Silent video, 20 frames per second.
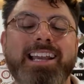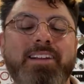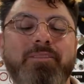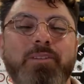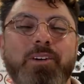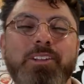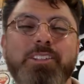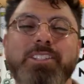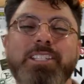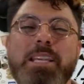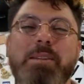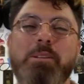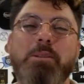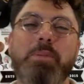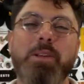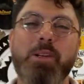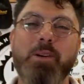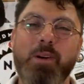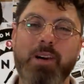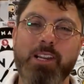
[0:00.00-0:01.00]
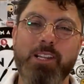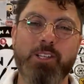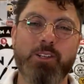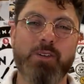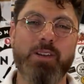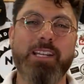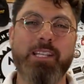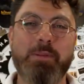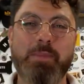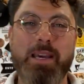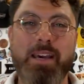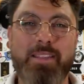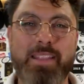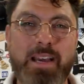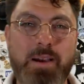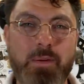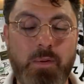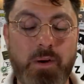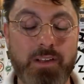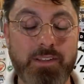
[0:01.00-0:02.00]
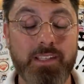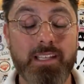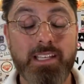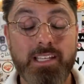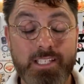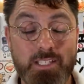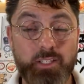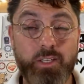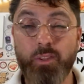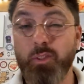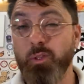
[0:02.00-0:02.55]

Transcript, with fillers: Everyone seemed to be quite intrigued about that one, so I